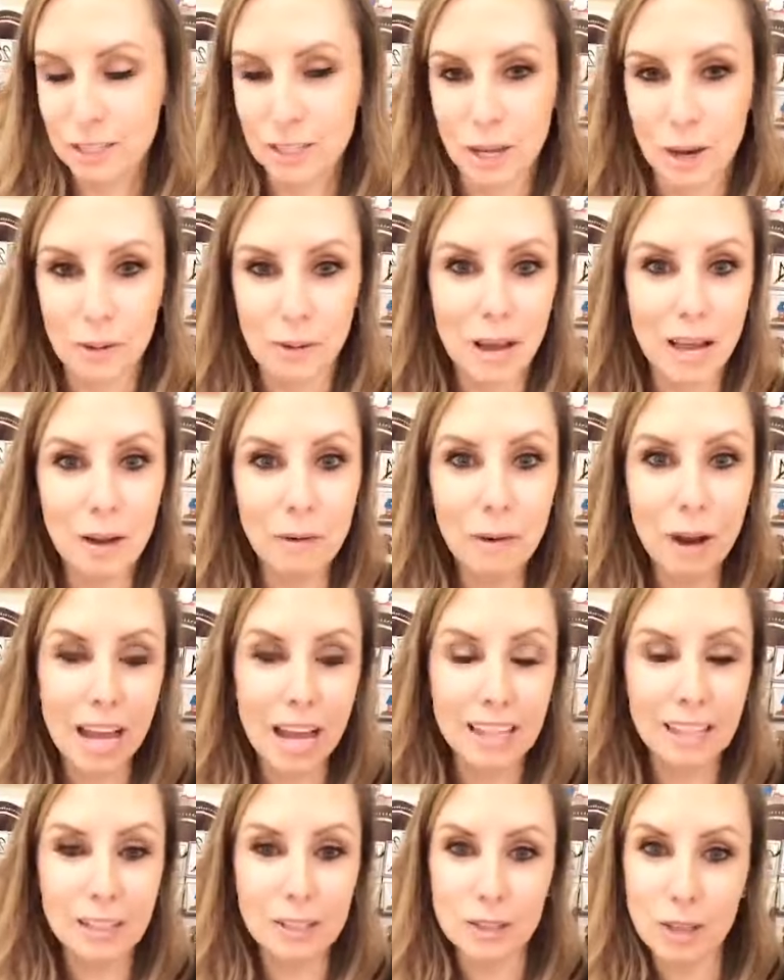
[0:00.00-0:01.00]
So, oh,
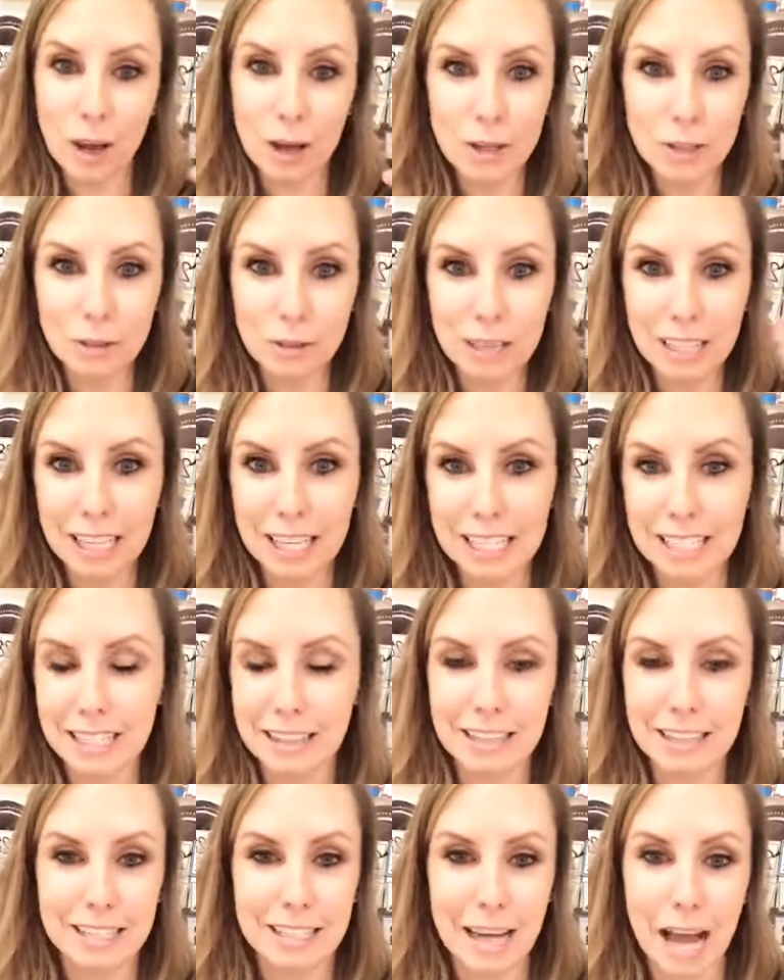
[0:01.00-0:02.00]
and there's also a list
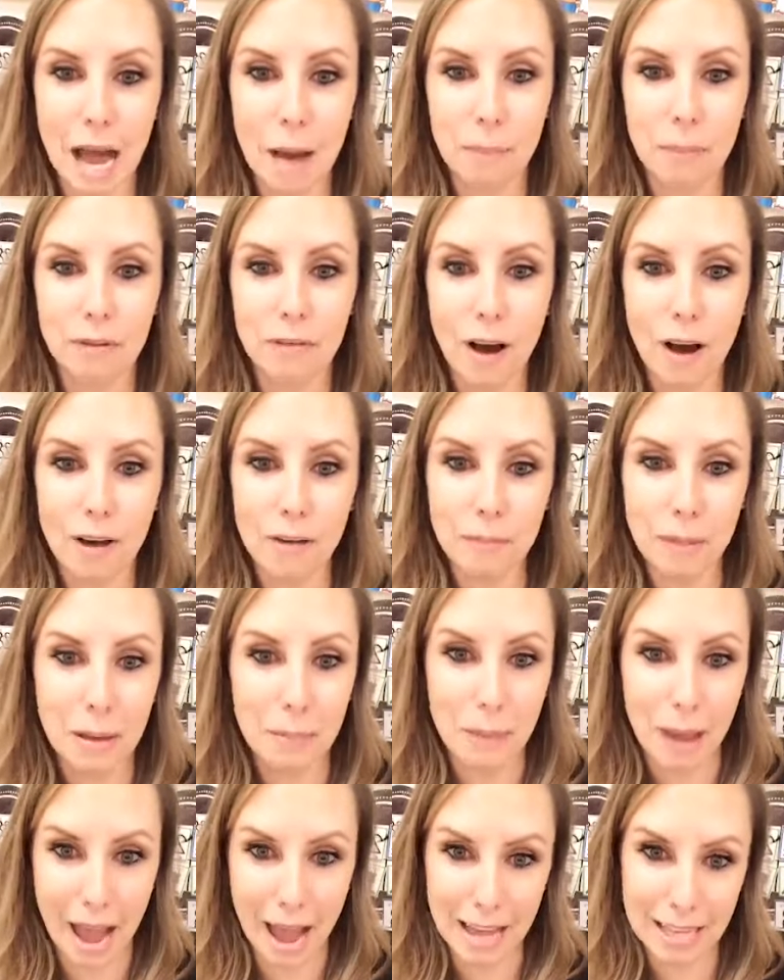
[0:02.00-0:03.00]
at the top of all of
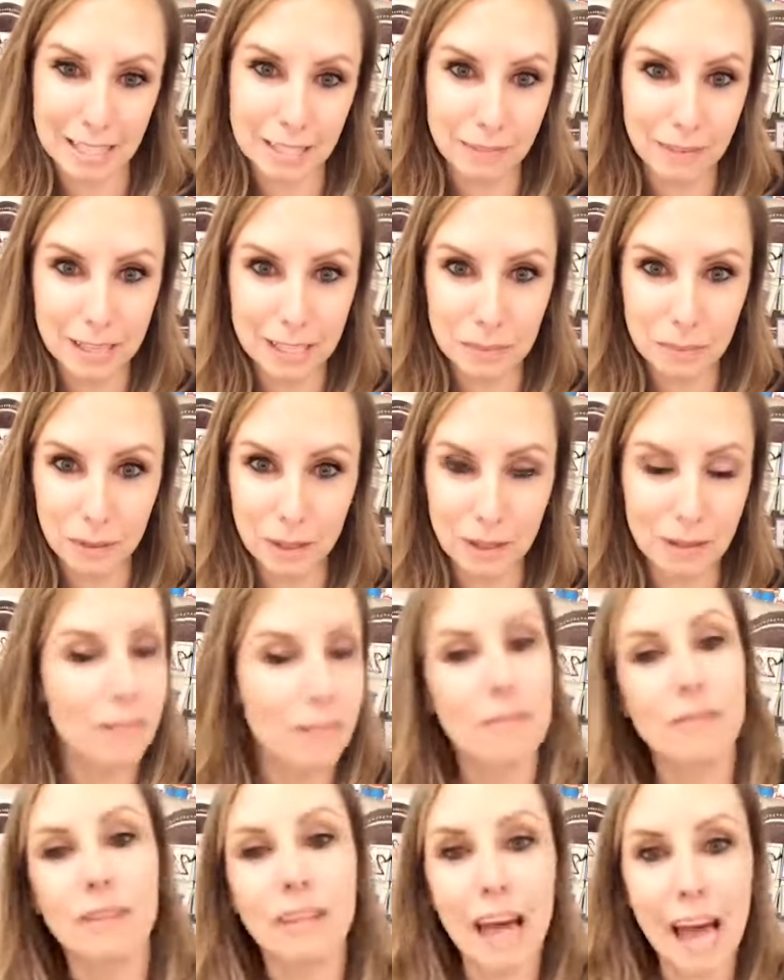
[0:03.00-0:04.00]
my past Facebook
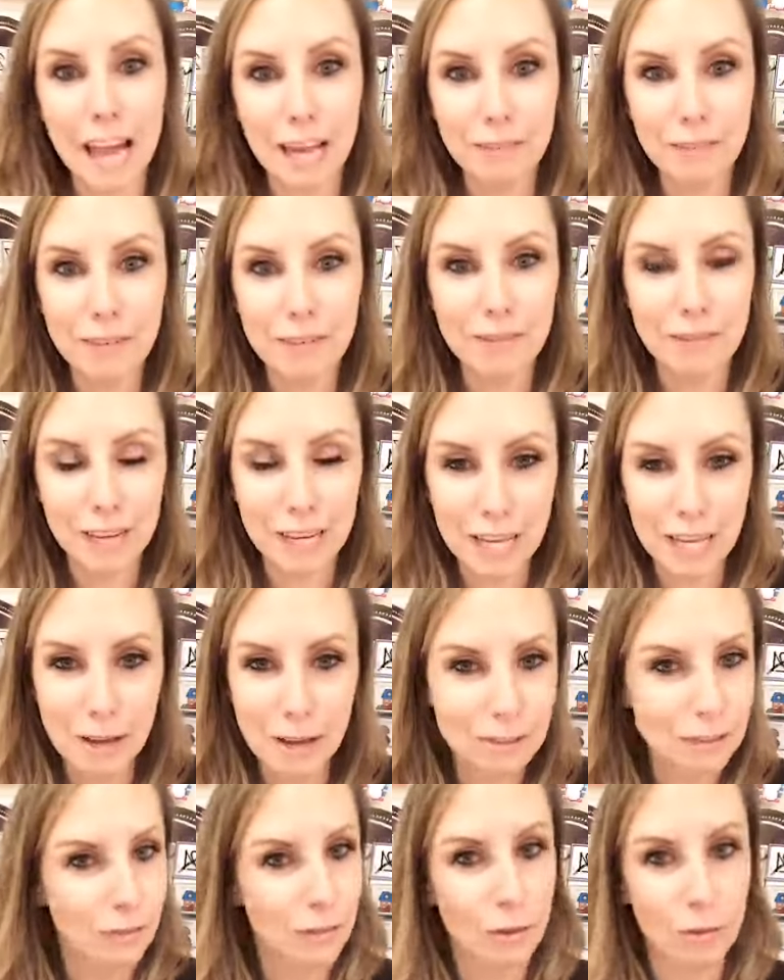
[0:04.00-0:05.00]
Live
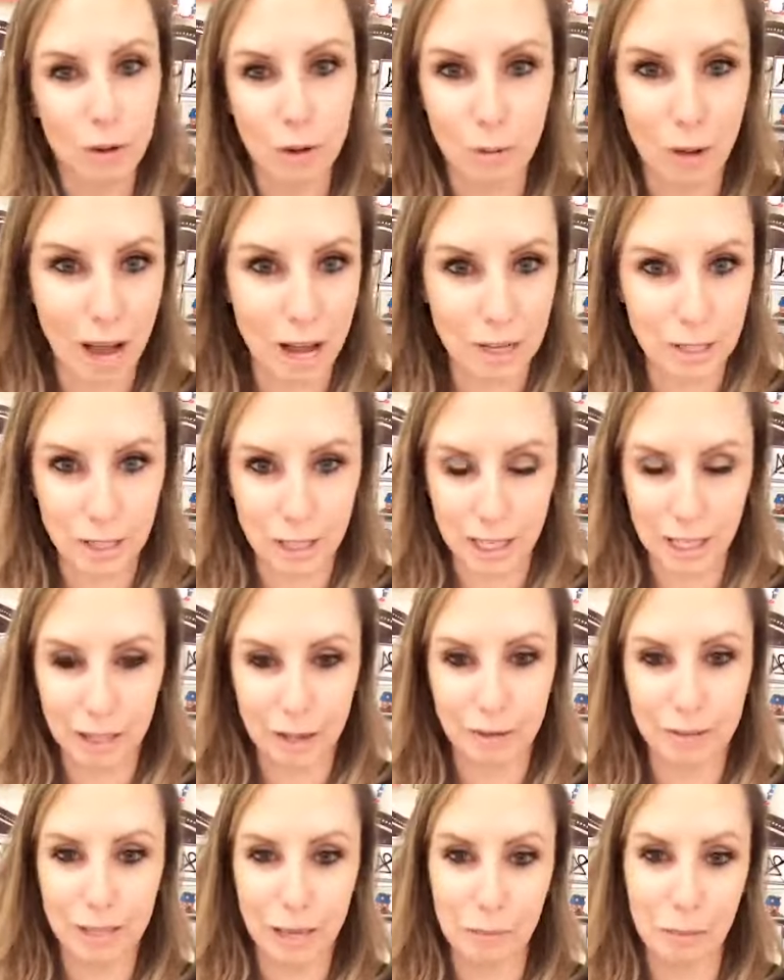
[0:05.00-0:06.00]
videos if you want to watch any of those.